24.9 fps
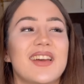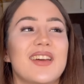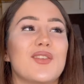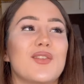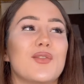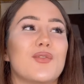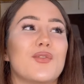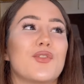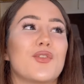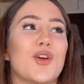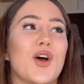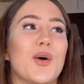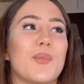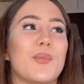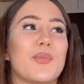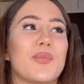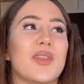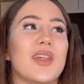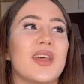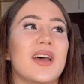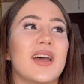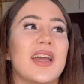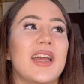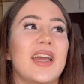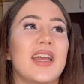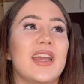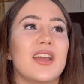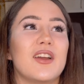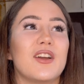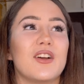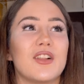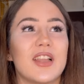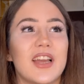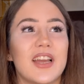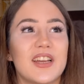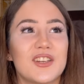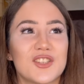from a
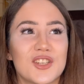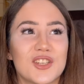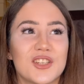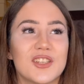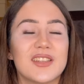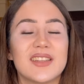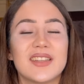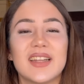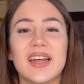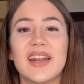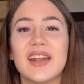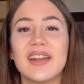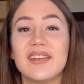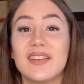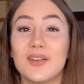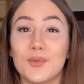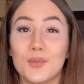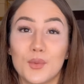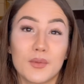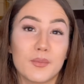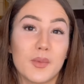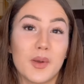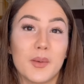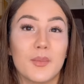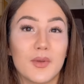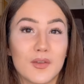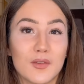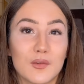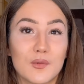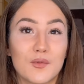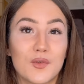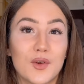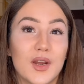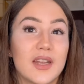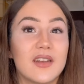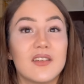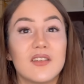collection that I did with my best
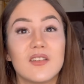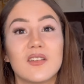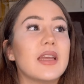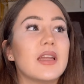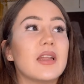friend.